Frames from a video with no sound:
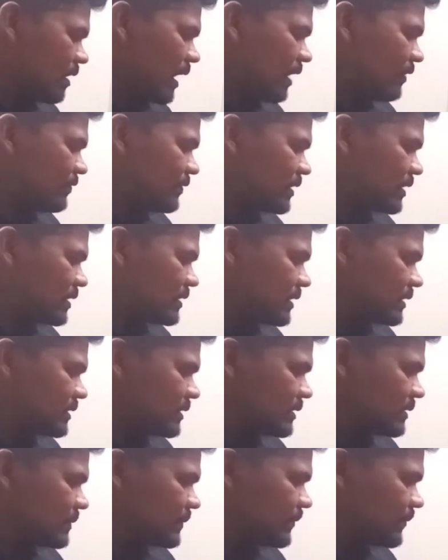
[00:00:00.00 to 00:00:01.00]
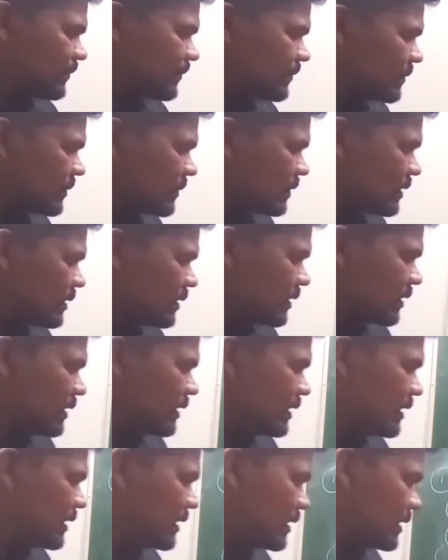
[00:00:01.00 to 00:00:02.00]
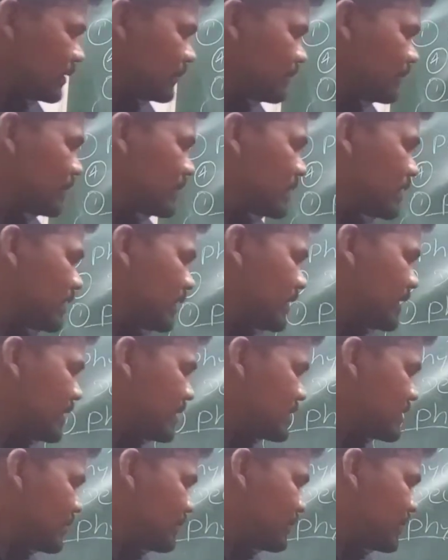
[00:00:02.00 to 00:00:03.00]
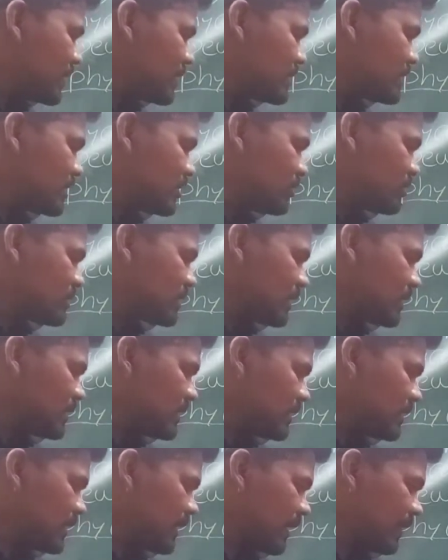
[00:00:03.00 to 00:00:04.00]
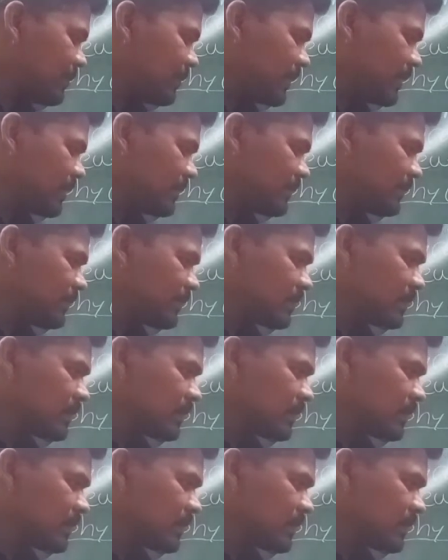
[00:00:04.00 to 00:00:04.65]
After that, here the aseptate symbiotic hyphae,